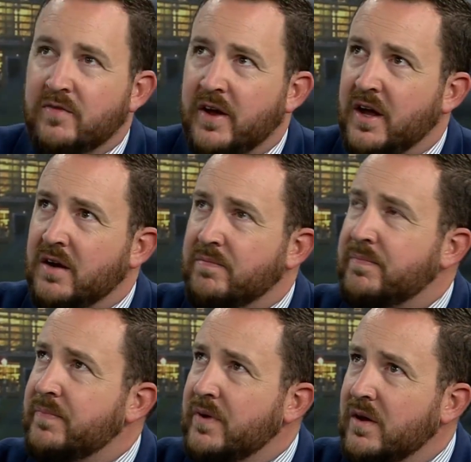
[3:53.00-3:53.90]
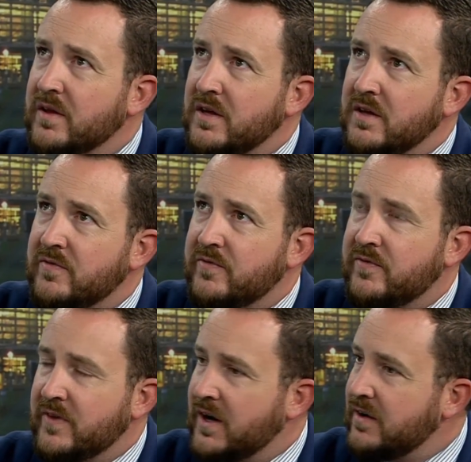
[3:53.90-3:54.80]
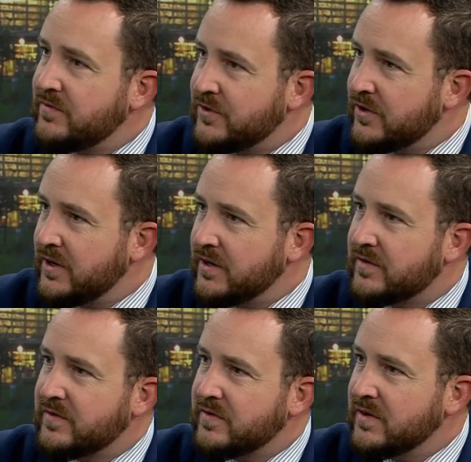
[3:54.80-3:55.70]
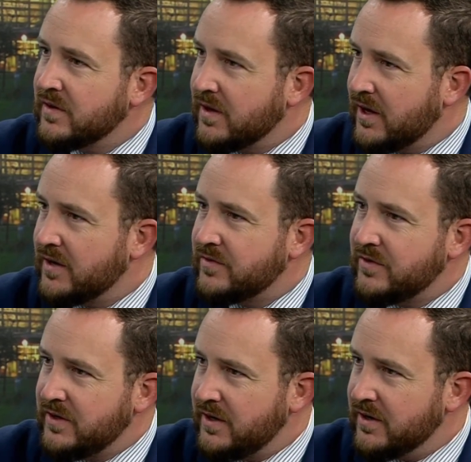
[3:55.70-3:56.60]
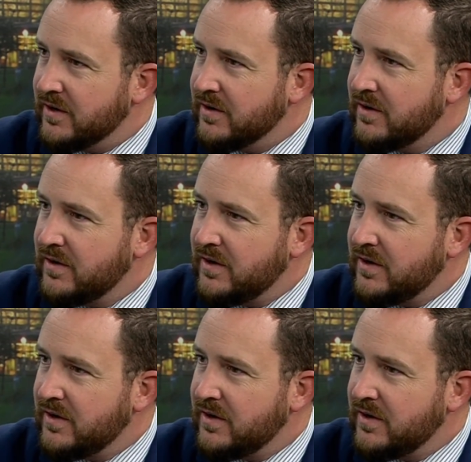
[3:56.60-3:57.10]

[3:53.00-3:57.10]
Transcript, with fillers: I've had probably five drinks in the last year,